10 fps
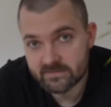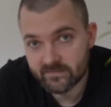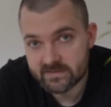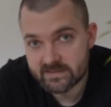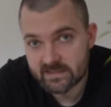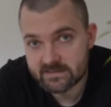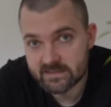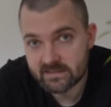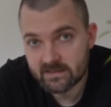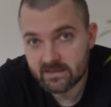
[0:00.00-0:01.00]

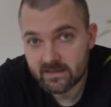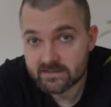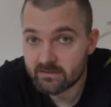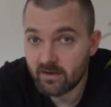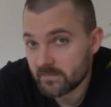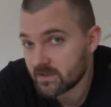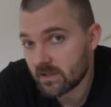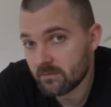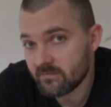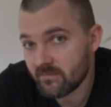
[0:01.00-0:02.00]
V60. So I'm going to
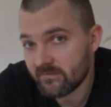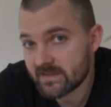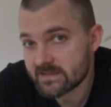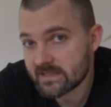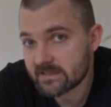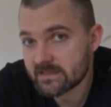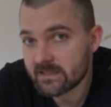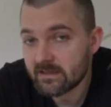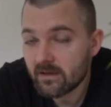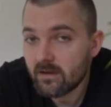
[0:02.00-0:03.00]
go with a
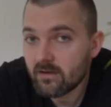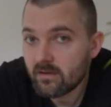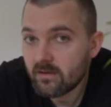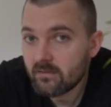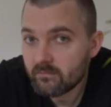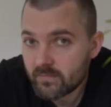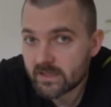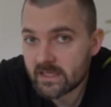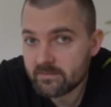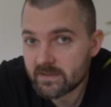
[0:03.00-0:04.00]
V60, but
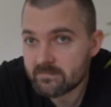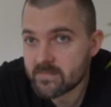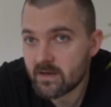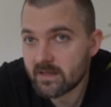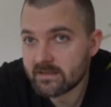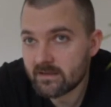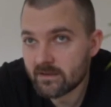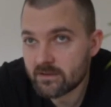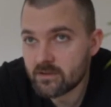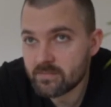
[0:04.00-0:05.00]
keeping in mind I
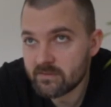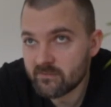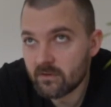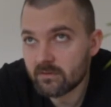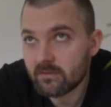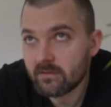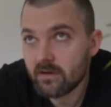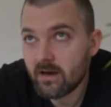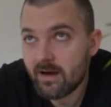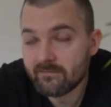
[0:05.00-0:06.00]
could be wrong.
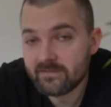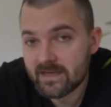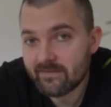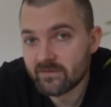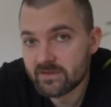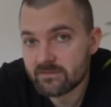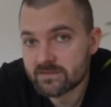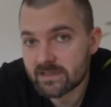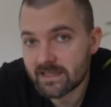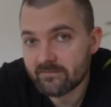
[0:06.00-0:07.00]
I've never
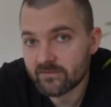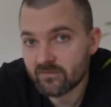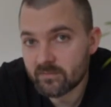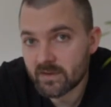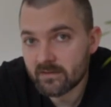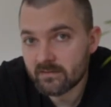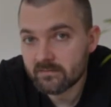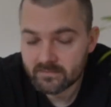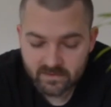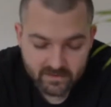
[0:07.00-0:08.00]
used a Clever Dripper.
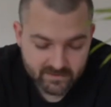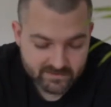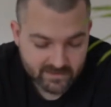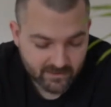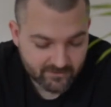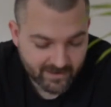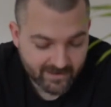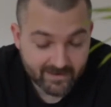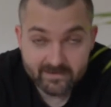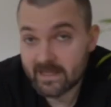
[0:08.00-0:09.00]
So
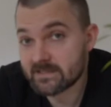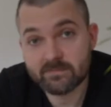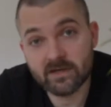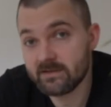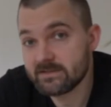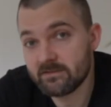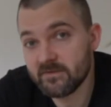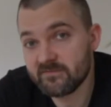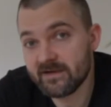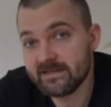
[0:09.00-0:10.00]
that's my answer, I'm
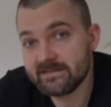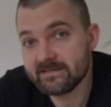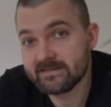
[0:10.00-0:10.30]
afraid.